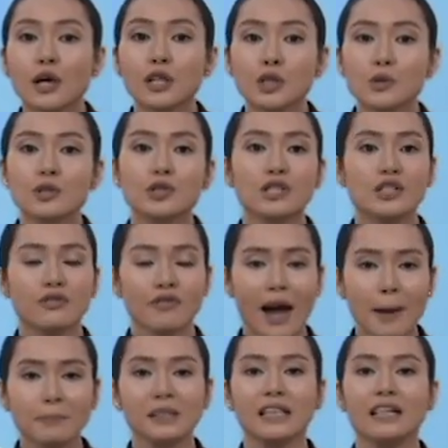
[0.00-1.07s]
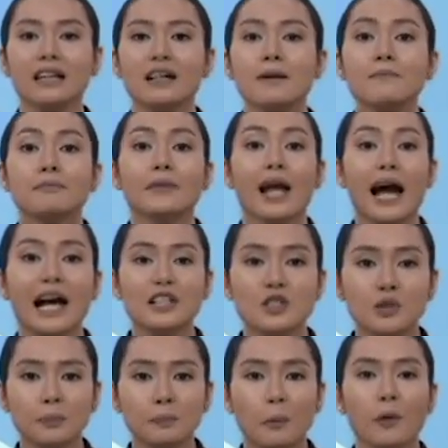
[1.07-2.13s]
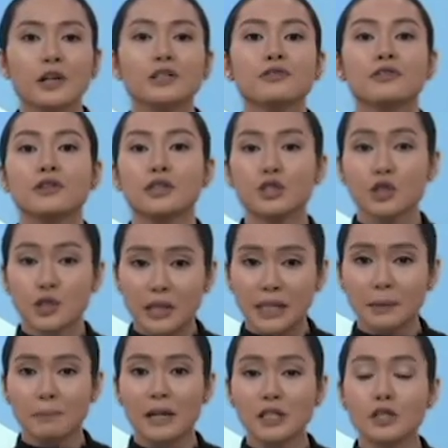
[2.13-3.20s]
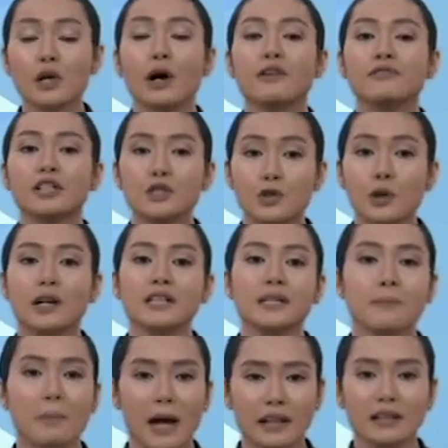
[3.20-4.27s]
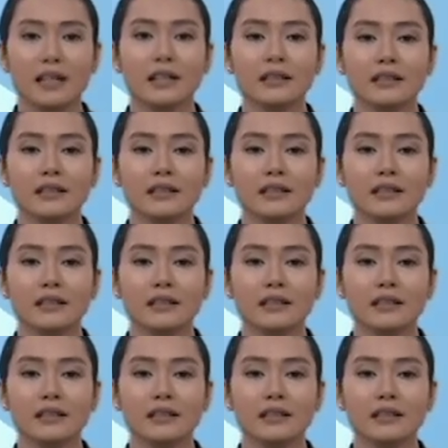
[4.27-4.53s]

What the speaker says: user's family as support for the treatment of the drug dependent.